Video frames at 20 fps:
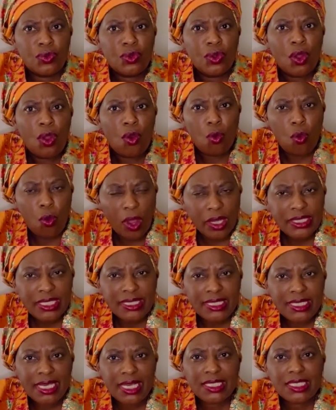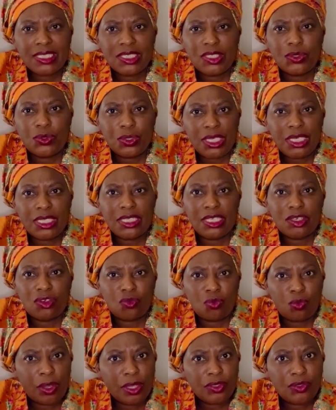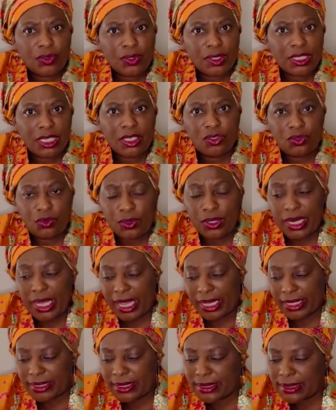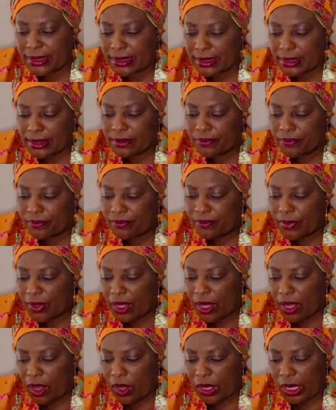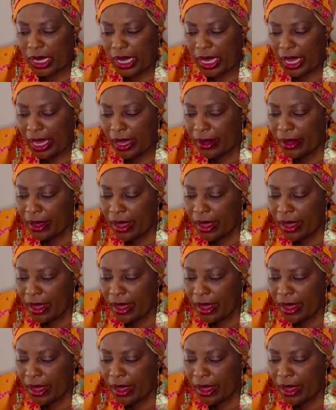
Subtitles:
what tests you need and where to send you next. Okay.